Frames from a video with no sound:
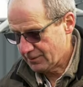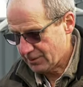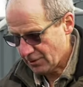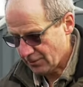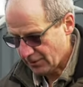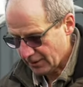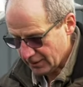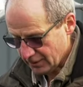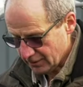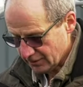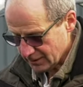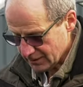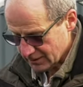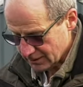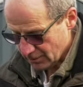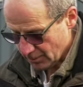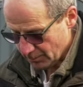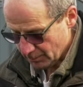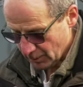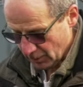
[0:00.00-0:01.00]
showing you, this
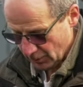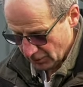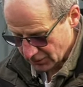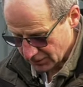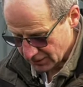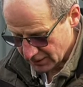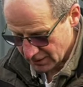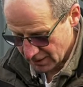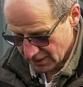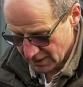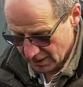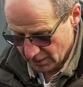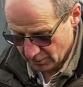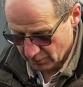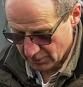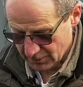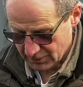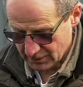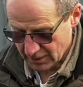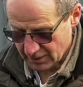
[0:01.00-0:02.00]
compost,
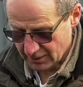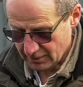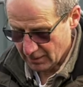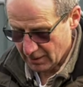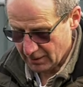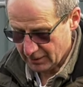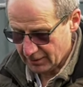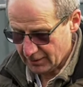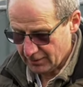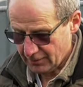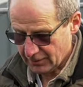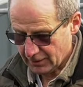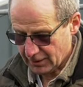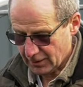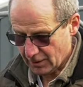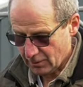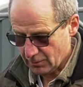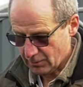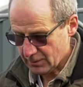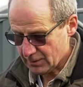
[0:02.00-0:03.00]
was a year
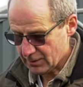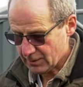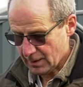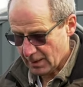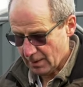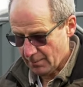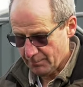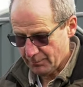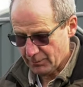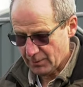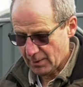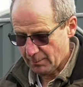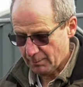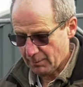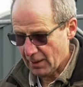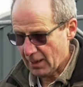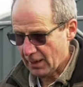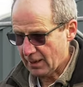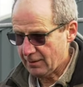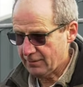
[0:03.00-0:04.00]
ago, was a
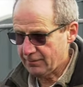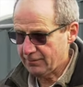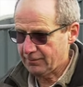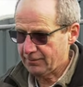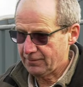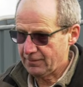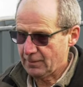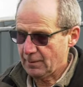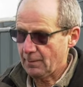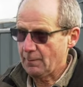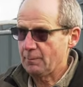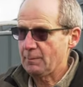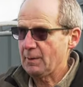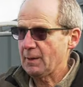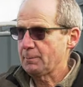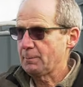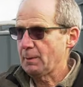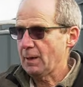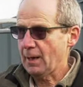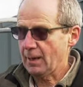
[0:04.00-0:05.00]

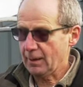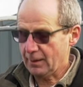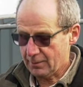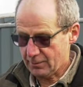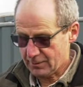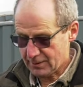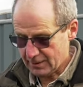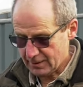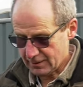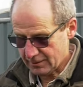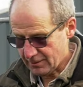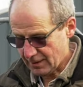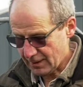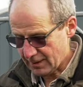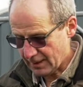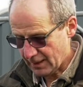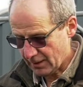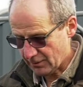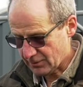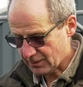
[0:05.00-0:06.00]
big pile. It was in the
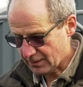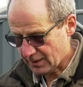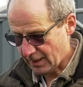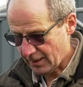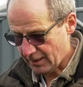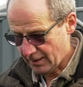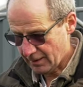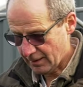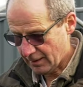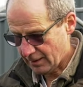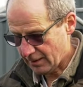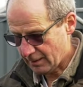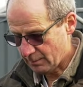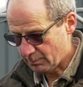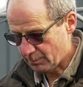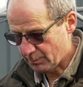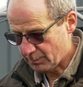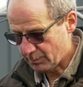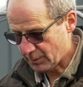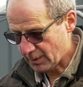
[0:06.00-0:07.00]
greenhouse there, and had
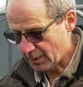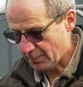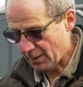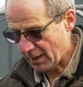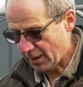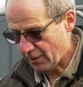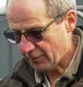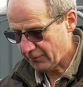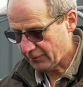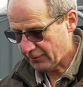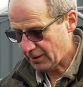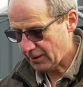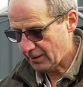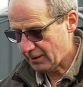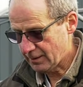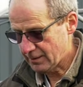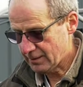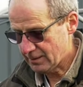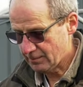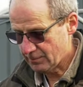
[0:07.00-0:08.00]
come out of
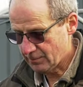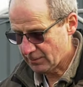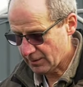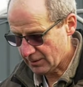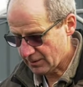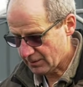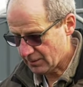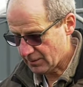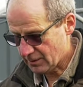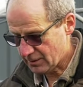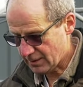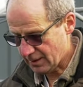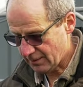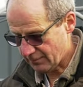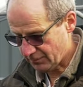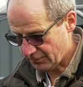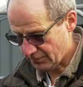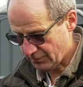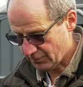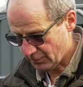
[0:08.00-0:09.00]
the
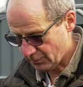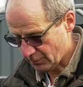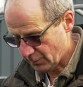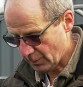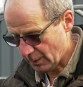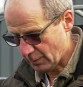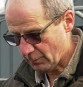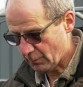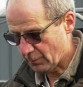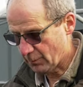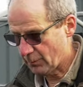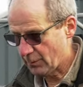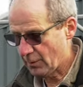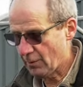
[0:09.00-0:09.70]
sieve where